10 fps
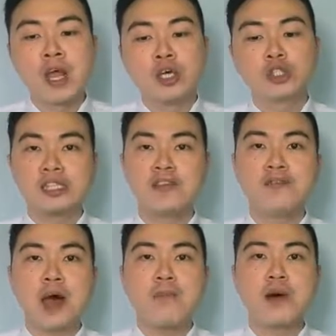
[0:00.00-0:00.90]
The
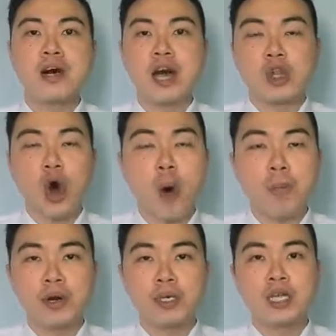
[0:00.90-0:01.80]
developer and
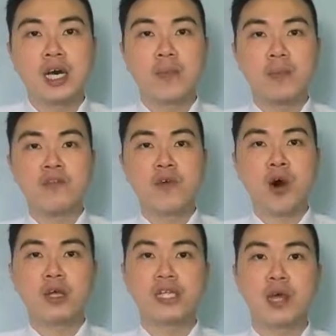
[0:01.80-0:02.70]
operator,
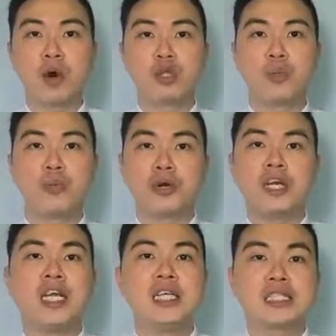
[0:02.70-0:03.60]
before they want to
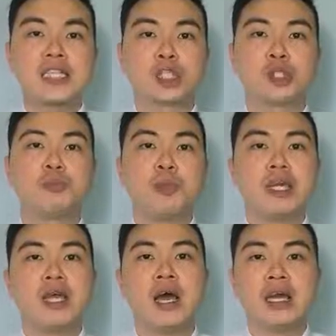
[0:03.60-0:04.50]
bring such
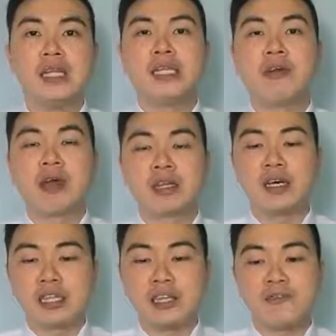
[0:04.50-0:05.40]
big
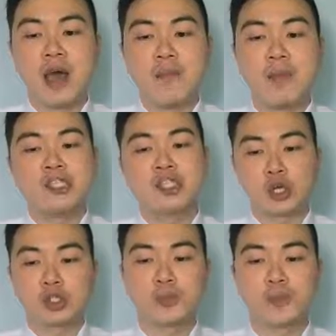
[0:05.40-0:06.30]
integrated
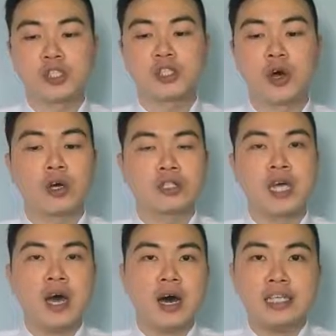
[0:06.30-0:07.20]
developments or
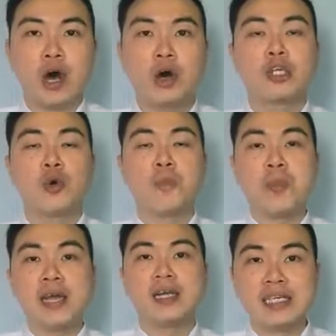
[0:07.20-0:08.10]
superstores, in order to
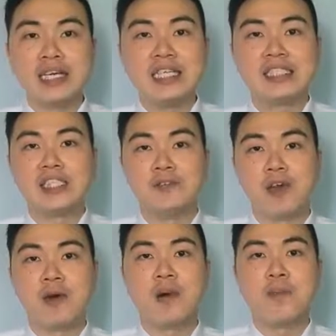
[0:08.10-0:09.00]
make this
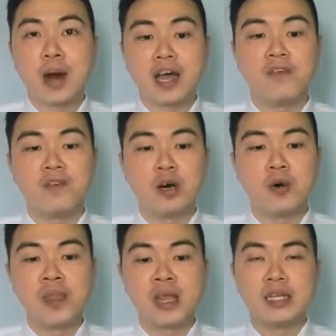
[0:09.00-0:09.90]
development
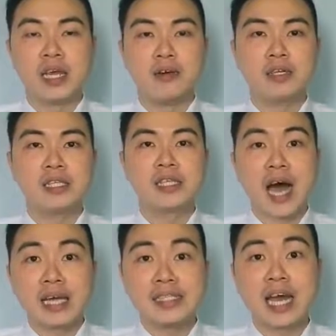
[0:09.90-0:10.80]
viable, they already
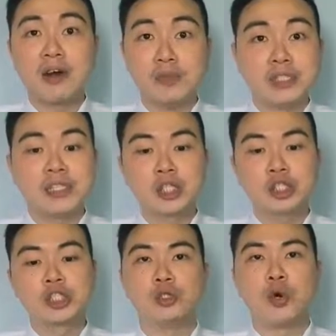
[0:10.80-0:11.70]
done their
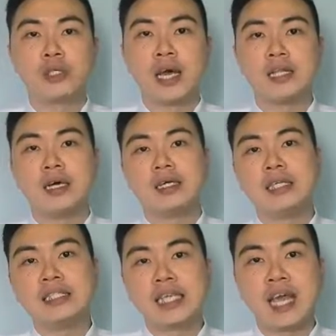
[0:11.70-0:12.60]
research to know that
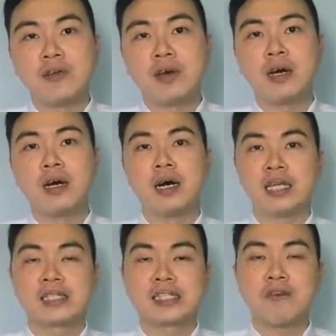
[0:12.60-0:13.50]
this area
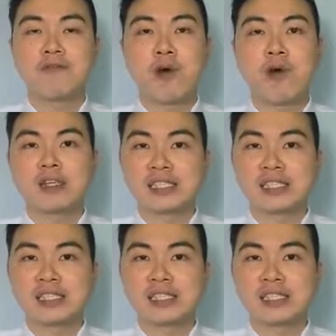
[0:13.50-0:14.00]
there's some form of